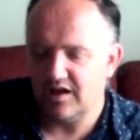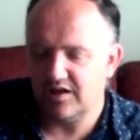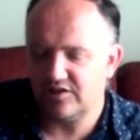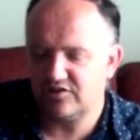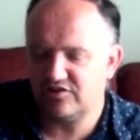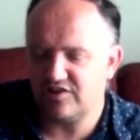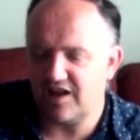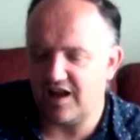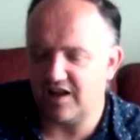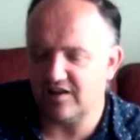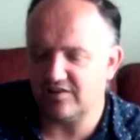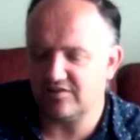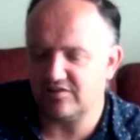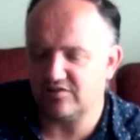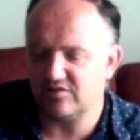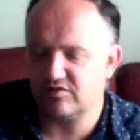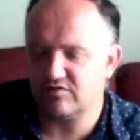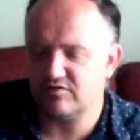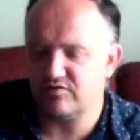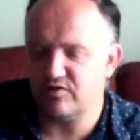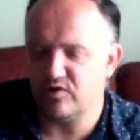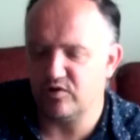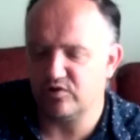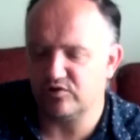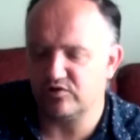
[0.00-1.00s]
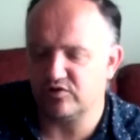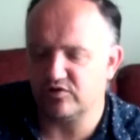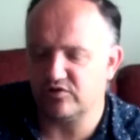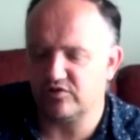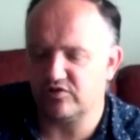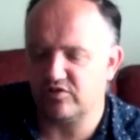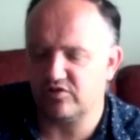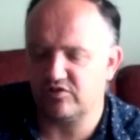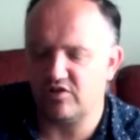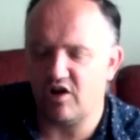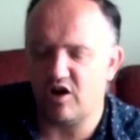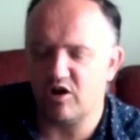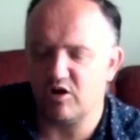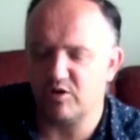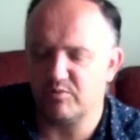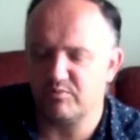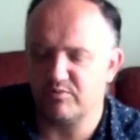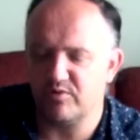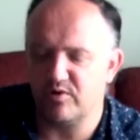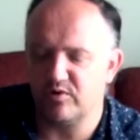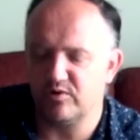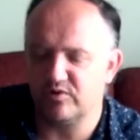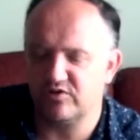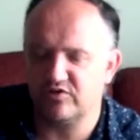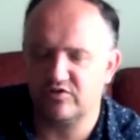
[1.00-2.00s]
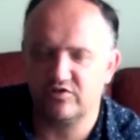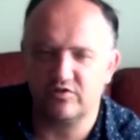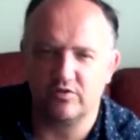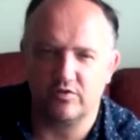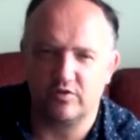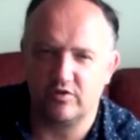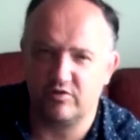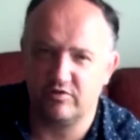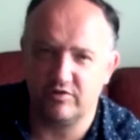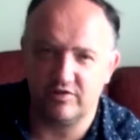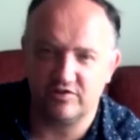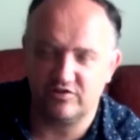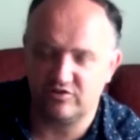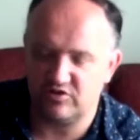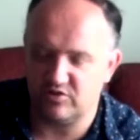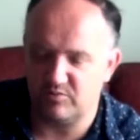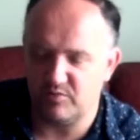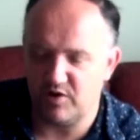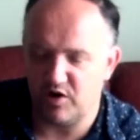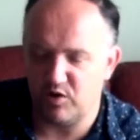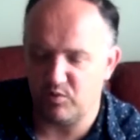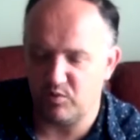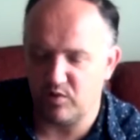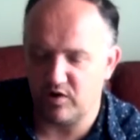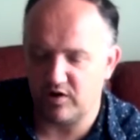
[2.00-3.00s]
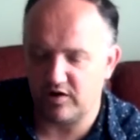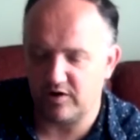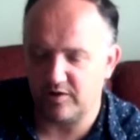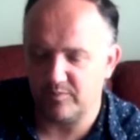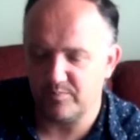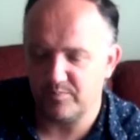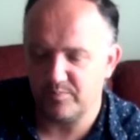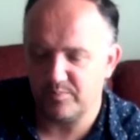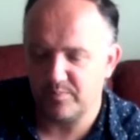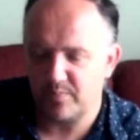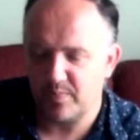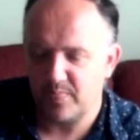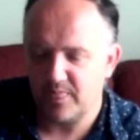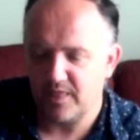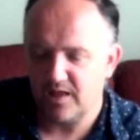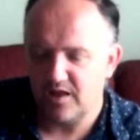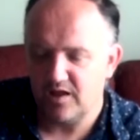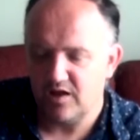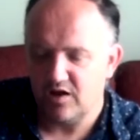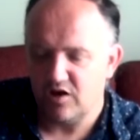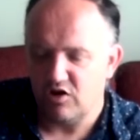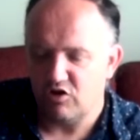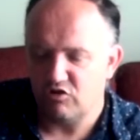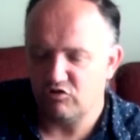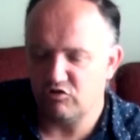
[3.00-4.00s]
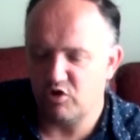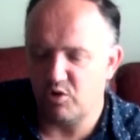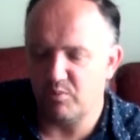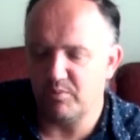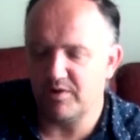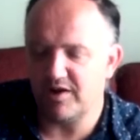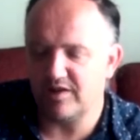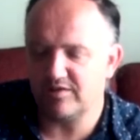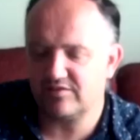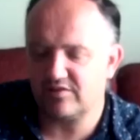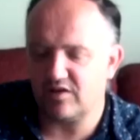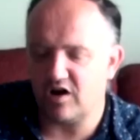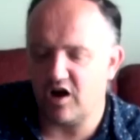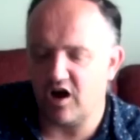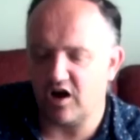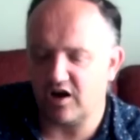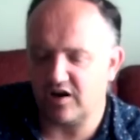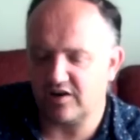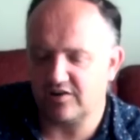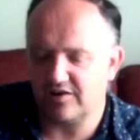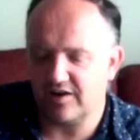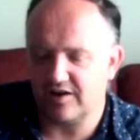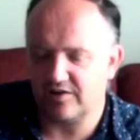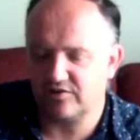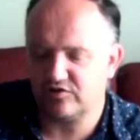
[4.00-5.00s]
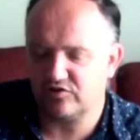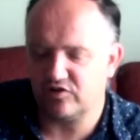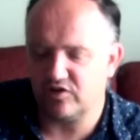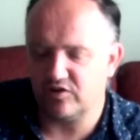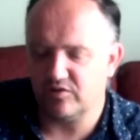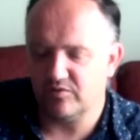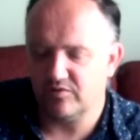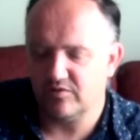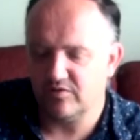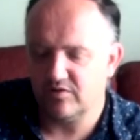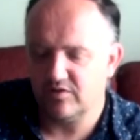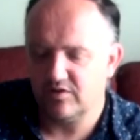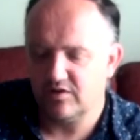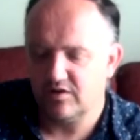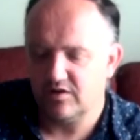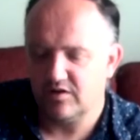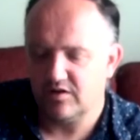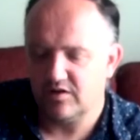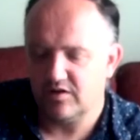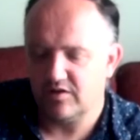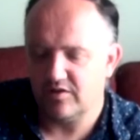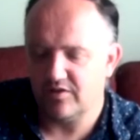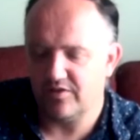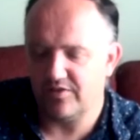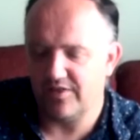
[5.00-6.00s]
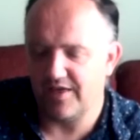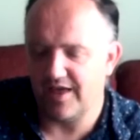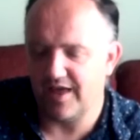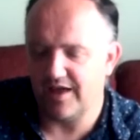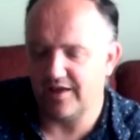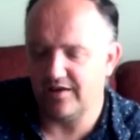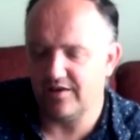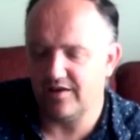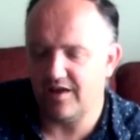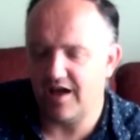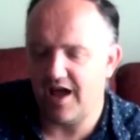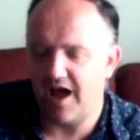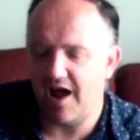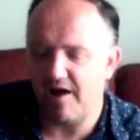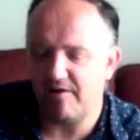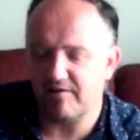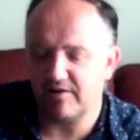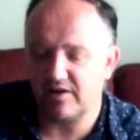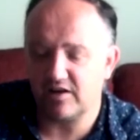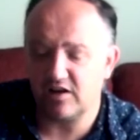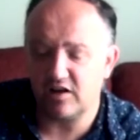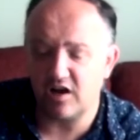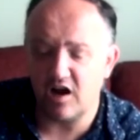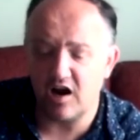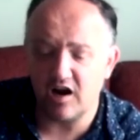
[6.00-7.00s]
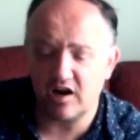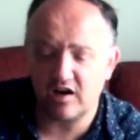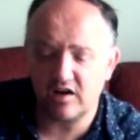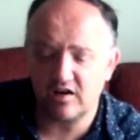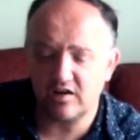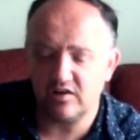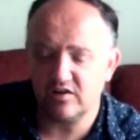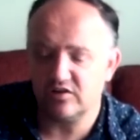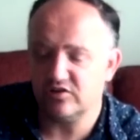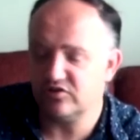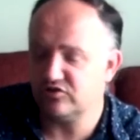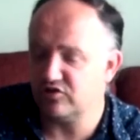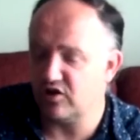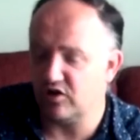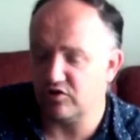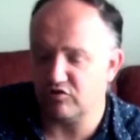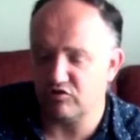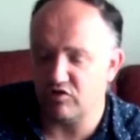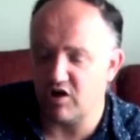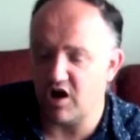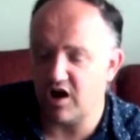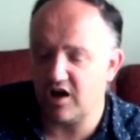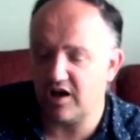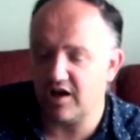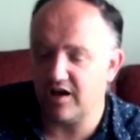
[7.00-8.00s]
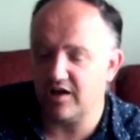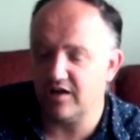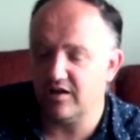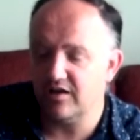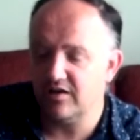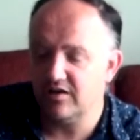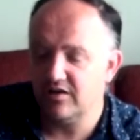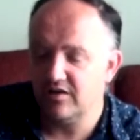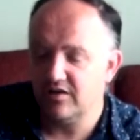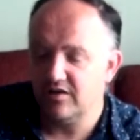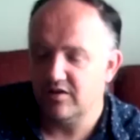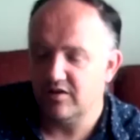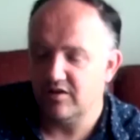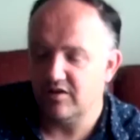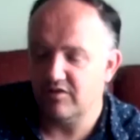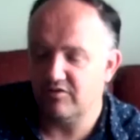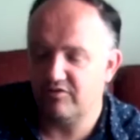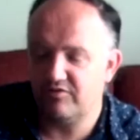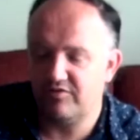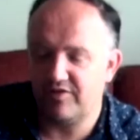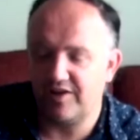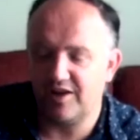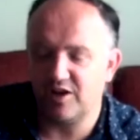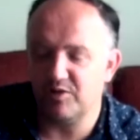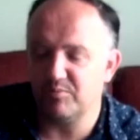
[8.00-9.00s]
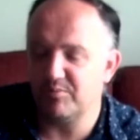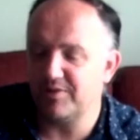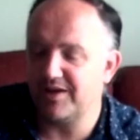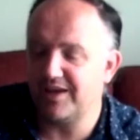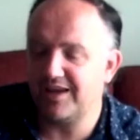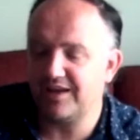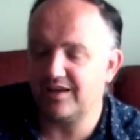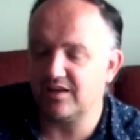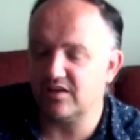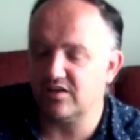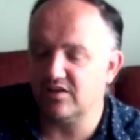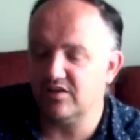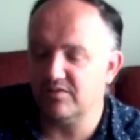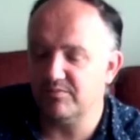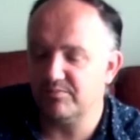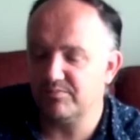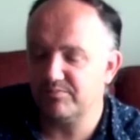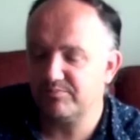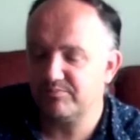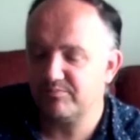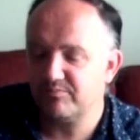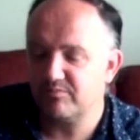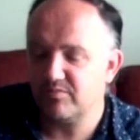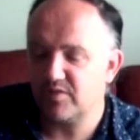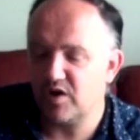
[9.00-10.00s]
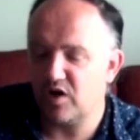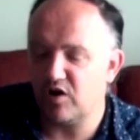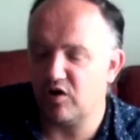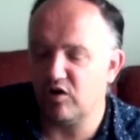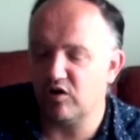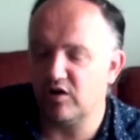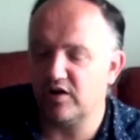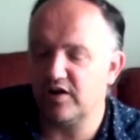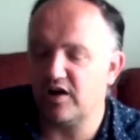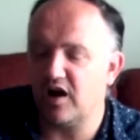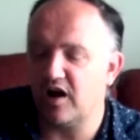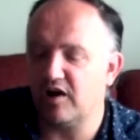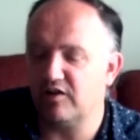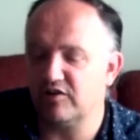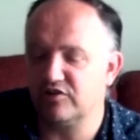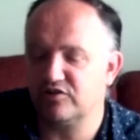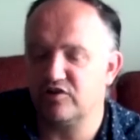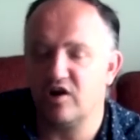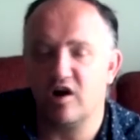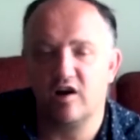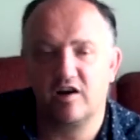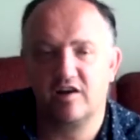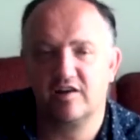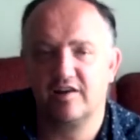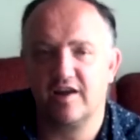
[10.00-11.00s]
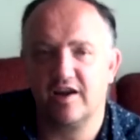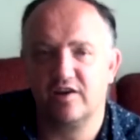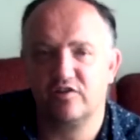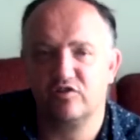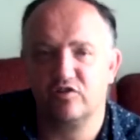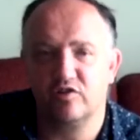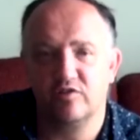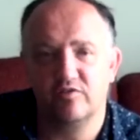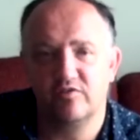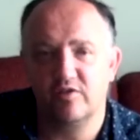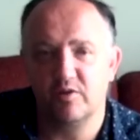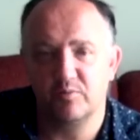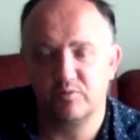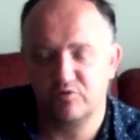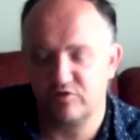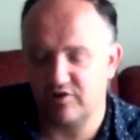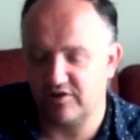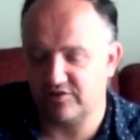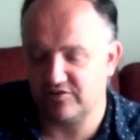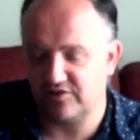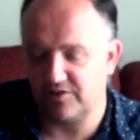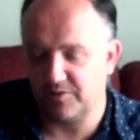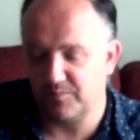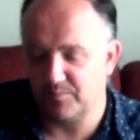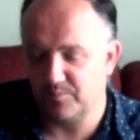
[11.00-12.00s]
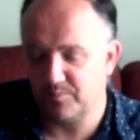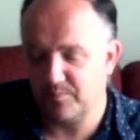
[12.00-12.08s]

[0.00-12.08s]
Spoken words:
Chalices, Croziers, Tower Brooch, so the Christian metalwork, Romanesque architecture, then Harry Clark, John Rocca, Phelim Egan, early Irish architecture, and Philip Tracy.